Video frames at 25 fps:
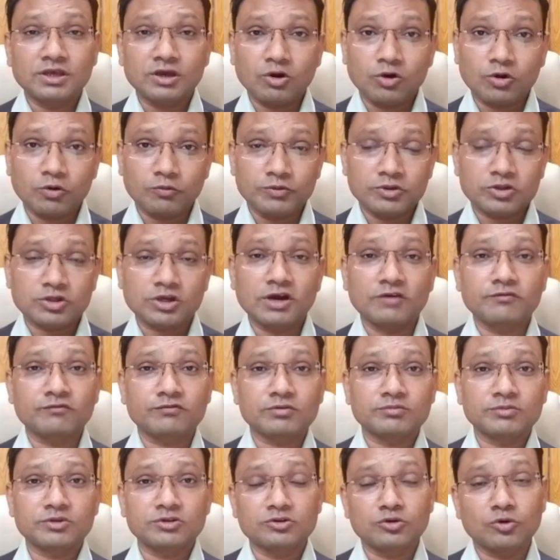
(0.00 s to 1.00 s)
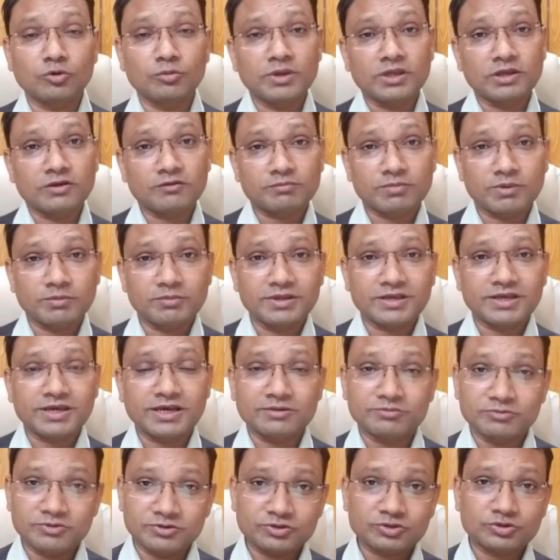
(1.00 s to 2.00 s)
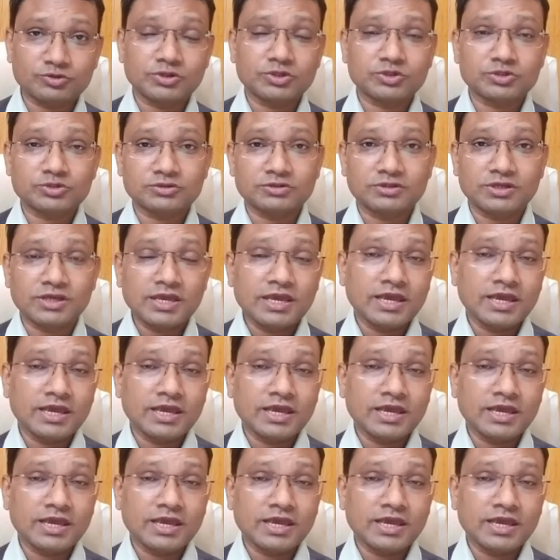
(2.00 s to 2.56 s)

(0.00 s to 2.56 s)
or which come from the domain of public administration,